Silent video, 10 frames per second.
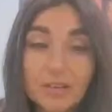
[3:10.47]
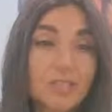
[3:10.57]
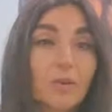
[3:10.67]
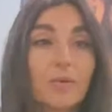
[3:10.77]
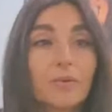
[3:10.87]

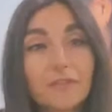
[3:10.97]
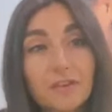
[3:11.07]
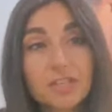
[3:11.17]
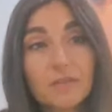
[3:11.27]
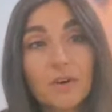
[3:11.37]
So
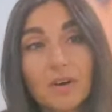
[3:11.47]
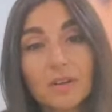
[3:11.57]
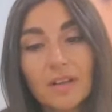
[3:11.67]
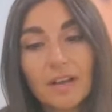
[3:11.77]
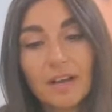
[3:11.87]
first of
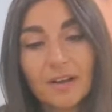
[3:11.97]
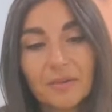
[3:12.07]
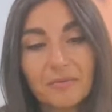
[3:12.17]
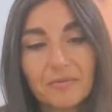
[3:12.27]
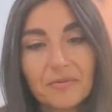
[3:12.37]
all,
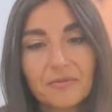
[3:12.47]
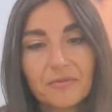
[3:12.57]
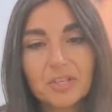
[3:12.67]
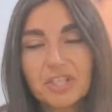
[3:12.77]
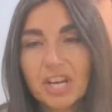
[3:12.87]

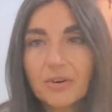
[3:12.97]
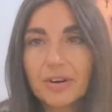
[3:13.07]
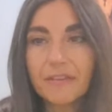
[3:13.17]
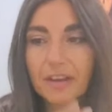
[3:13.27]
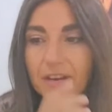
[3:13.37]
from a
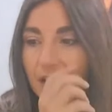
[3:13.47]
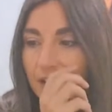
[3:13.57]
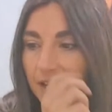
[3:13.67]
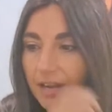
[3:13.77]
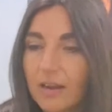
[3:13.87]
generative
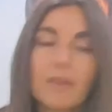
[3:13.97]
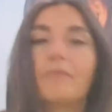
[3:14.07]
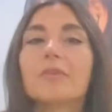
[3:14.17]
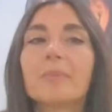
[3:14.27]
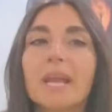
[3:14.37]
AI,
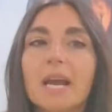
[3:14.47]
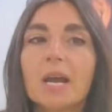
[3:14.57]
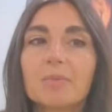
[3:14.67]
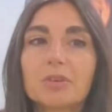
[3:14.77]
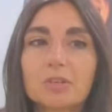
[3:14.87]
from an
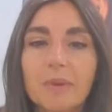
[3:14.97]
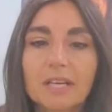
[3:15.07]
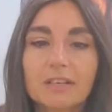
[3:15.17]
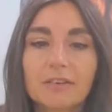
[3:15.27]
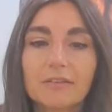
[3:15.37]
AI
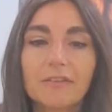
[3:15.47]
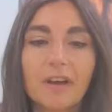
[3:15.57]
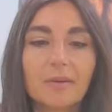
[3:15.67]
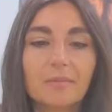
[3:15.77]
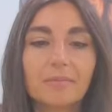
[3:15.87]
perspective,
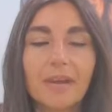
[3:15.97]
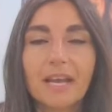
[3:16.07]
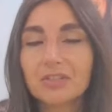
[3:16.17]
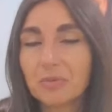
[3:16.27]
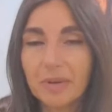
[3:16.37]

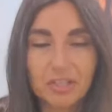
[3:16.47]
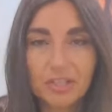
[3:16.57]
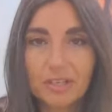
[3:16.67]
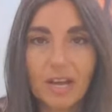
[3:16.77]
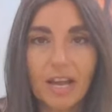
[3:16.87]
as you
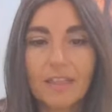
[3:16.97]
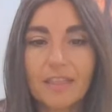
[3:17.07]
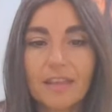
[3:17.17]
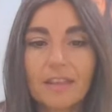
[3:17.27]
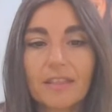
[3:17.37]
mentioned, I
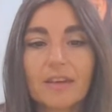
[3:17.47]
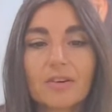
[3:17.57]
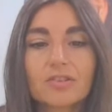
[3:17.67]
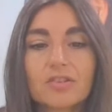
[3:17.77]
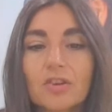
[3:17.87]
think that there
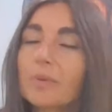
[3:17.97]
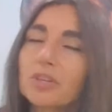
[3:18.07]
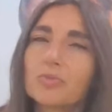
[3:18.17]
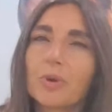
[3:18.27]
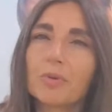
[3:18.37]
is so
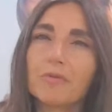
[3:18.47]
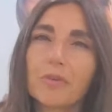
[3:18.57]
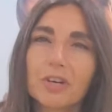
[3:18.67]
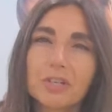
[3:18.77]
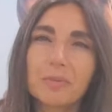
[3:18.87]
much room
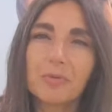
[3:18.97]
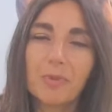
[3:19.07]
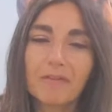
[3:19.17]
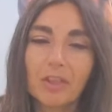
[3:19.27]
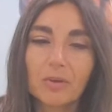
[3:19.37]
for it to be
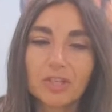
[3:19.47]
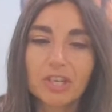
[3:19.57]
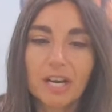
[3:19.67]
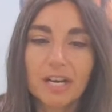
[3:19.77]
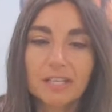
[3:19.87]

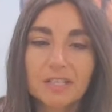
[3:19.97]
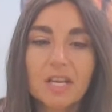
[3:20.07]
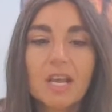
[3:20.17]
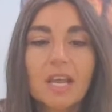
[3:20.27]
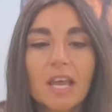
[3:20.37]
revolutionized
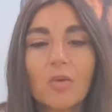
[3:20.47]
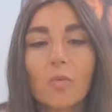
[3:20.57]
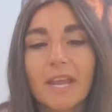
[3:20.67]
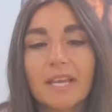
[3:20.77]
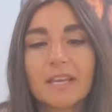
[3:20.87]
in the
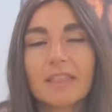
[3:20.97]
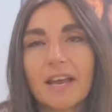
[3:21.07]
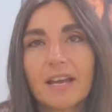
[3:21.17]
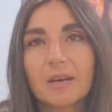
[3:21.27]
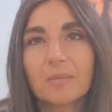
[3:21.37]
way
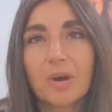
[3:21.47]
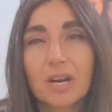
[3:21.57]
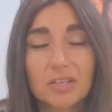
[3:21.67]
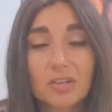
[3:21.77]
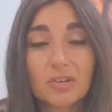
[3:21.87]
that
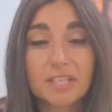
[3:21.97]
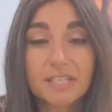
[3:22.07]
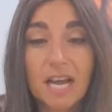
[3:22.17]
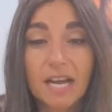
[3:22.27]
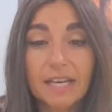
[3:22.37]
products are
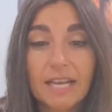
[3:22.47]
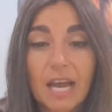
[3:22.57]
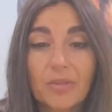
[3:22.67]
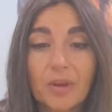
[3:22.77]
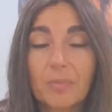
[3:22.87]
designed,
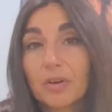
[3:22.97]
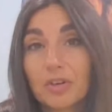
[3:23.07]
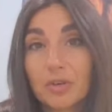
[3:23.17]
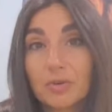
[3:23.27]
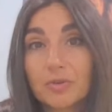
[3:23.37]
how they're
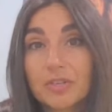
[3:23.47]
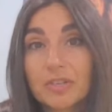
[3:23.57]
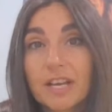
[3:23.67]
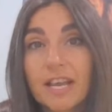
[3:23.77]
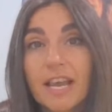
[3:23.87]

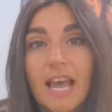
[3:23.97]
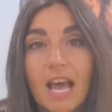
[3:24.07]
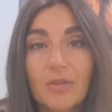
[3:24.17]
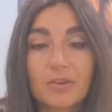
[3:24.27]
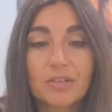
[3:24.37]
produced,
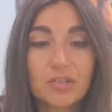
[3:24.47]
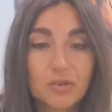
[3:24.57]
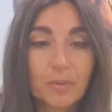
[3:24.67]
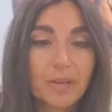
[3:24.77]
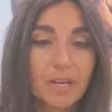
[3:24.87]
how they're
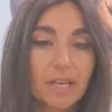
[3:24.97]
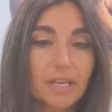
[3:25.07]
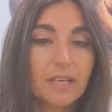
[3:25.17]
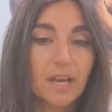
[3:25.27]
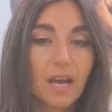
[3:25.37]

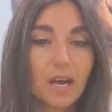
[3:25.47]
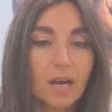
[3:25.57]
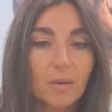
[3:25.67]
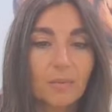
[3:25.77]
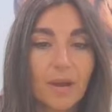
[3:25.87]
distributed.
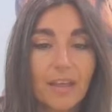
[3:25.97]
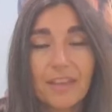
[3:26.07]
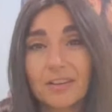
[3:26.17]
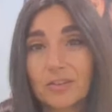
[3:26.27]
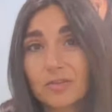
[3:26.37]
I
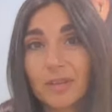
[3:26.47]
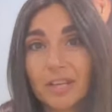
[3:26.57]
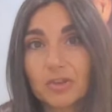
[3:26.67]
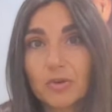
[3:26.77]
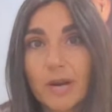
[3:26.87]
think there's
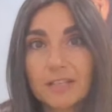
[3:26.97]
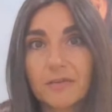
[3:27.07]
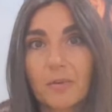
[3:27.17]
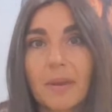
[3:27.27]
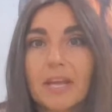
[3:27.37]
really
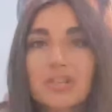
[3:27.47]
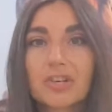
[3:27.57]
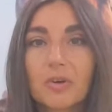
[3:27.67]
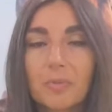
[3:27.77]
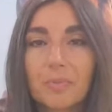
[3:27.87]

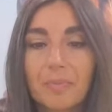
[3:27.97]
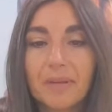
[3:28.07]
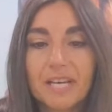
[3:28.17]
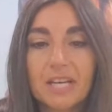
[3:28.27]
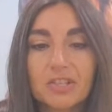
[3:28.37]
transformational
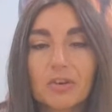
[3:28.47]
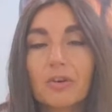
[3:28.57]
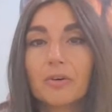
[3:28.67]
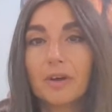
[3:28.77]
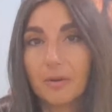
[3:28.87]

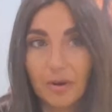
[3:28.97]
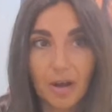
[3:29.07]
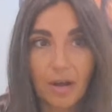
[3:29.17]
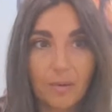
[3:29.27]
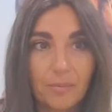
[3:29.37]
potential,
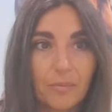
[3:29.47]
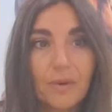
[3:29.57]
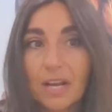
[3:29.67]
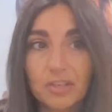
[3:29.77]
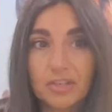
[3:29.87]

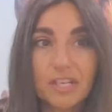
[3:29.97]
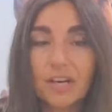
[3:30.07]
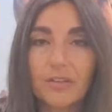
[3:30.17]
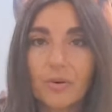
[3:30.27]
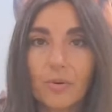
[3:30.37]
not just in
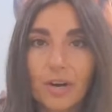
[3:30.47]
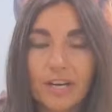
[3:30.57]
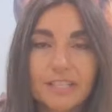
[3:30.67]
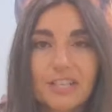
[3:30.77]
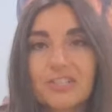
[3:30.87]
other
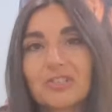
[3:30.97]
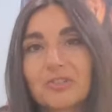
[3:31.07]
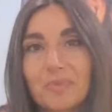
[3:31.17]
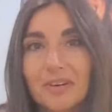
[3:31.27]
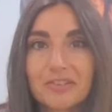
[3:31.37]
organizations,
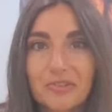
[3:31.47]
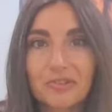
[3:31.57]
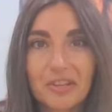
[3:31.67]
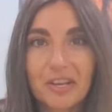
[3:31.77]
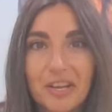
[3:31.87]
but
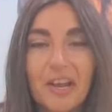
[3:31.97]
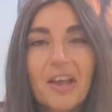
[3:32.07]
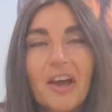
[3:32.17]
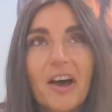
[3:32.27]
certainly